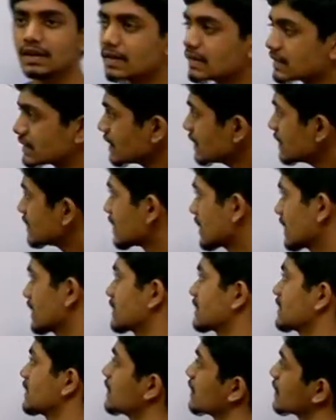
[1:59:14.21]
They
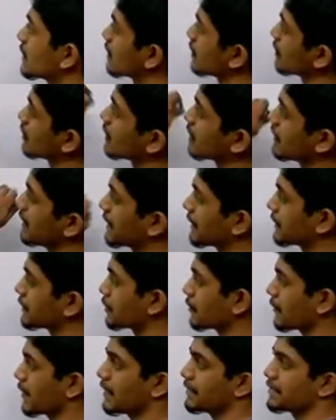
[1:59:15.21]
direct the
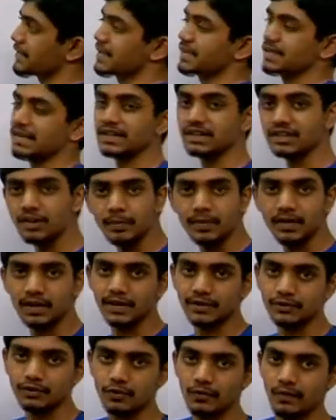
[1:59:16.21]
electrophile which is incoming
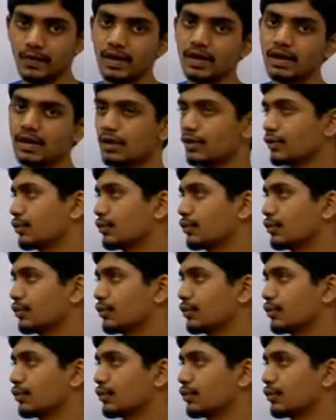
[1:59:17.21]
electrophile